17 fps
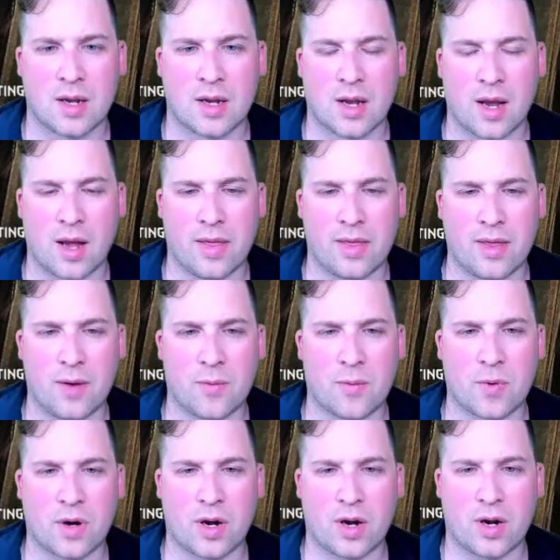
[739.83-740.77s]
And then
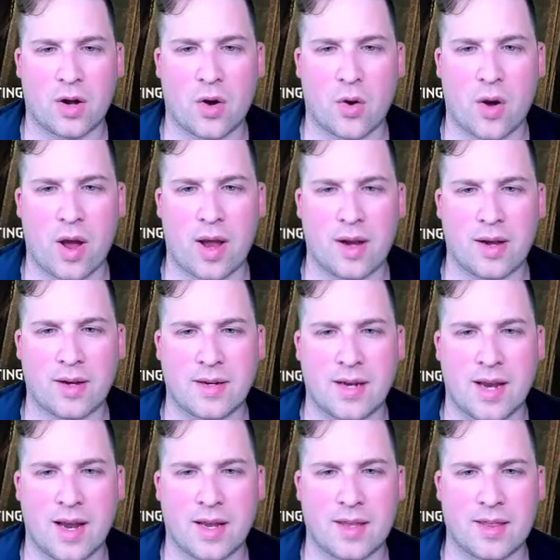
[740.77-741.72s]
we're going to go ahead and
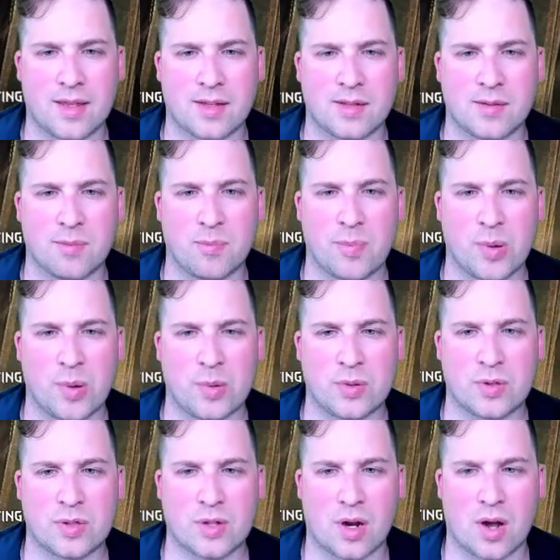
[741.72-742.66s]
take this
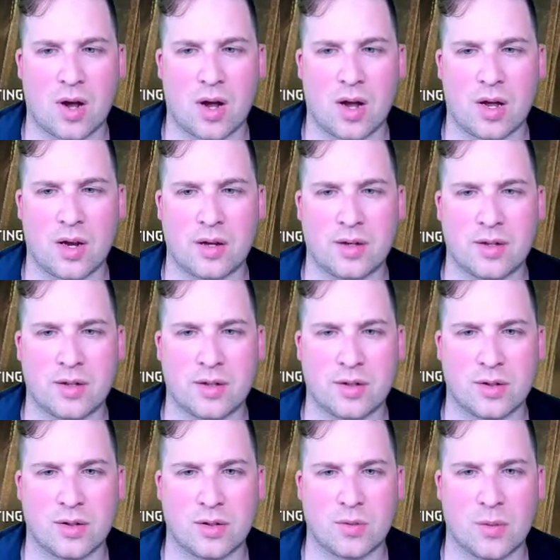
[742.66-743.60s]
boost
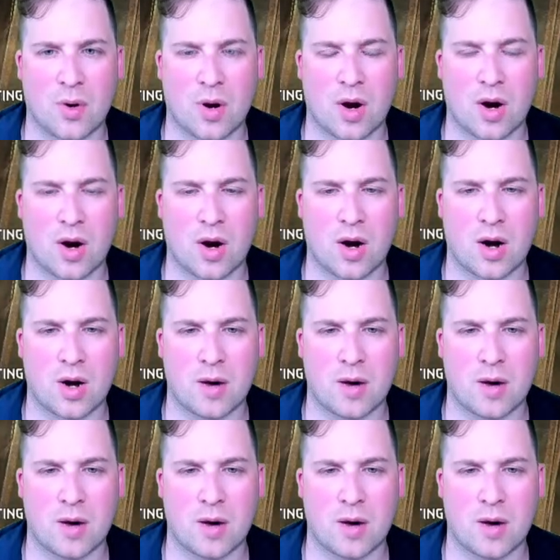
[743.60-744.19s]
onto our